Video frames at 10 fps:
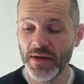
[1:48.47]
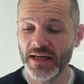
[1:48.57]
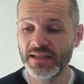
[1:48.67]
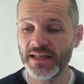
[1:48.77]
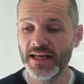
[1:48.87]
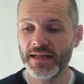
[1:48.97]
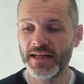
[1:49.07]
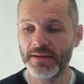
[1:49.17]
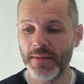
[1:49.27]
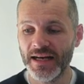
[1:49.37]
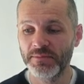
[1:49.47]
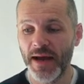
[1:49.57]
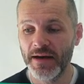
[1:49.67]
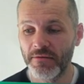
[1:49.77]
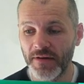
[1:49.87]
can see the Max
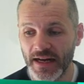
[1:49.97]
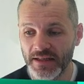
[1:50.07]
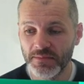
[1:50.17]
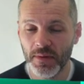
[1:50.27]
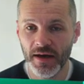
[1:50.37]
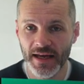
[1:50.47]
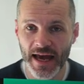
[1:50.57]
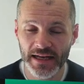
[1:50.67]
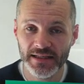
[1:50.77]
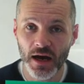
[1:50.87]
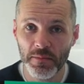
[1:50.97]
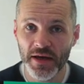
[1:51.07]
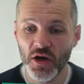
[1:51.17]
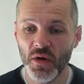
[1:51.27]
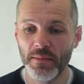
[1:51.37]
Payne and Friends by
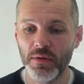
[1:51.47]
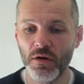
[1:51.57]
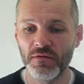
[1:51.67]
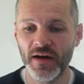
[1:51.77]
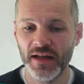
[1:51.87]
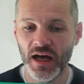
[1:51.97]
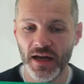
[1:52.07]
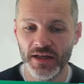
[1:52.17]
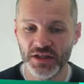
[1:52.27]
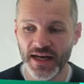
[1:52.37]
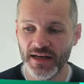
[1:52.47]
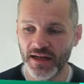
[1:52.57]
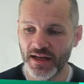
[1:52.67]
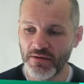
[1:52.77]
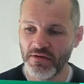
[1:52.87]
XCopy, who I profile on the
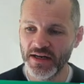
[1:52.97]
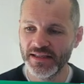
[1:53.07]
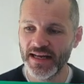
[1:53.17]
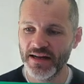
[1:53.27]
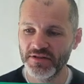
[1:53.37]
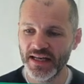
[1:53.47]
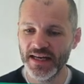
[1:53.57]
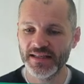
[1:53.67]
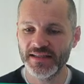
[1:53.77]
channel. However, this NFT has